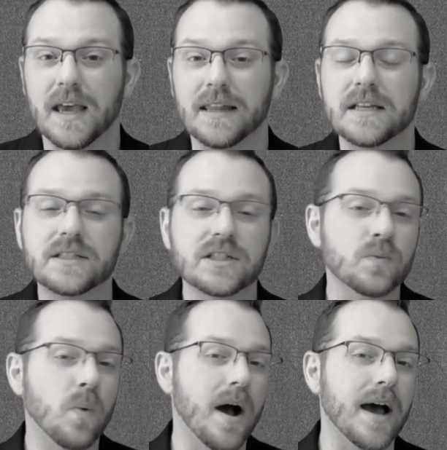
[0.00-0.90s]
And this
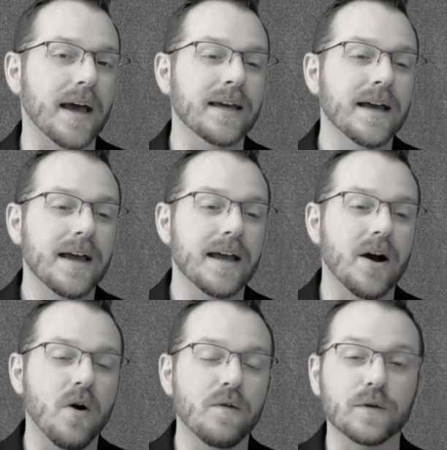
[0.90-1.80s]
is why
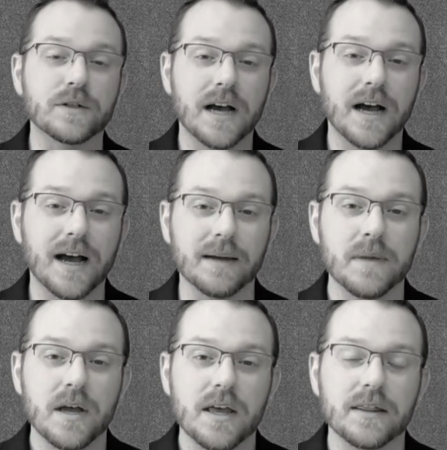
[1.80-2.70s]
over time,